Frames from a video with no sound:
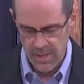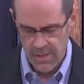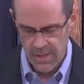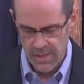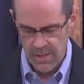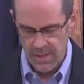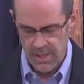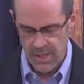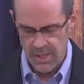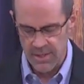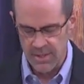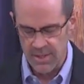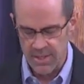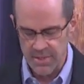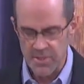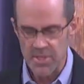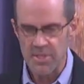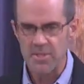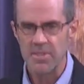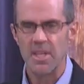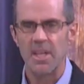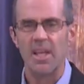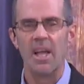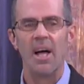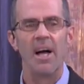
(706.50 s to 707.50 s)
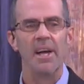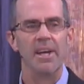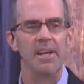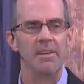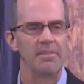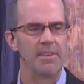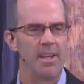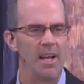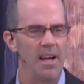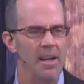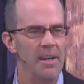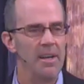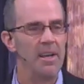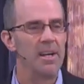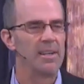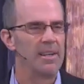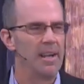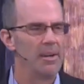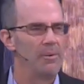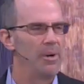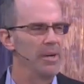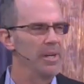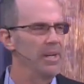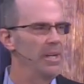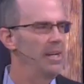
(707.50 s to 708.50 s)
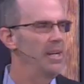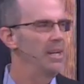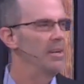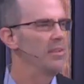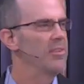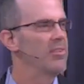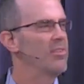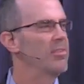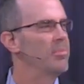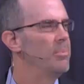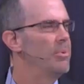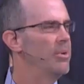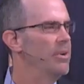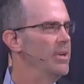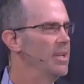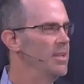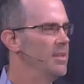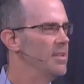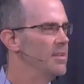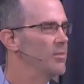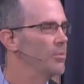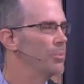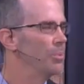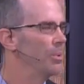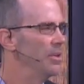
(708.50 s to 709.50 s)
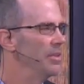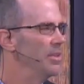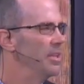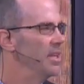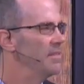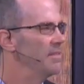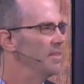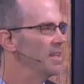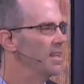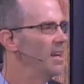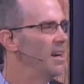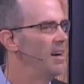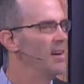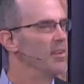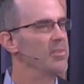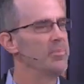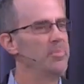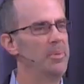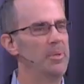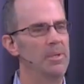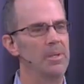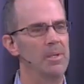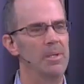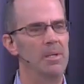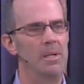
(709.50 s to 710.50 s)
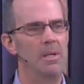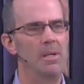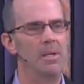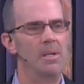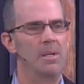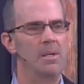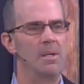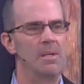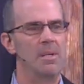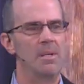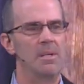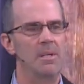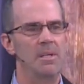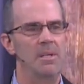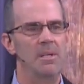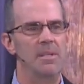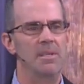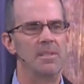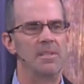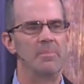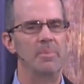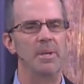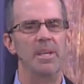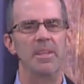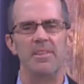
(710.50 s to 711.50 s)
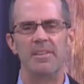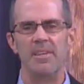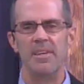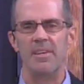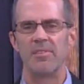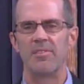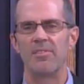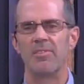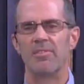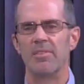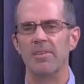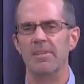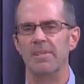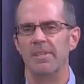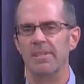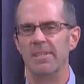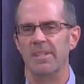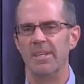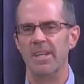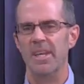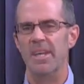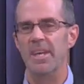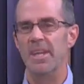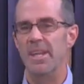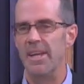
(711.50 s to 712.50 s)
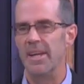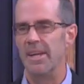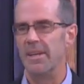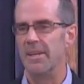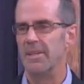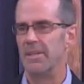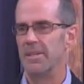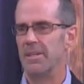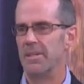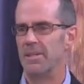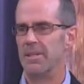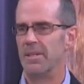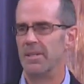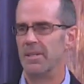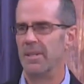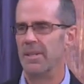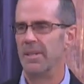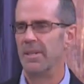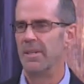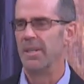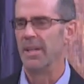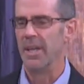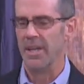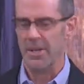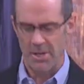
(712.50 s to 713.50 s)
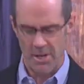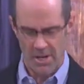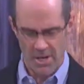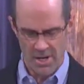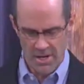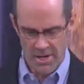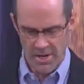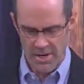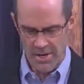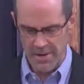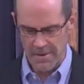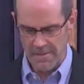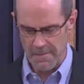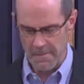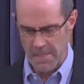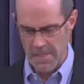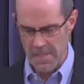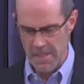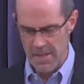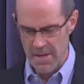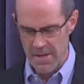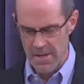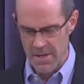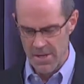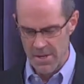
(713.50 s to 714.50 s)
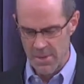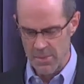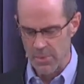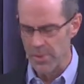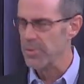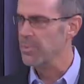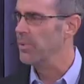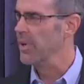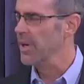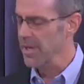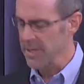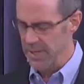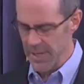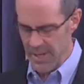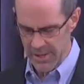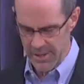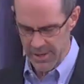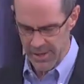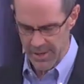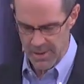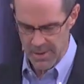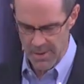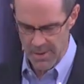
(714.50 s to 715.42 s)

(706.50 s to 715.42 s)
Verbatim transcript: And this is the kind of conduct I want you to hear this morning that's worthy of the gospel to be this knit in heart with one another.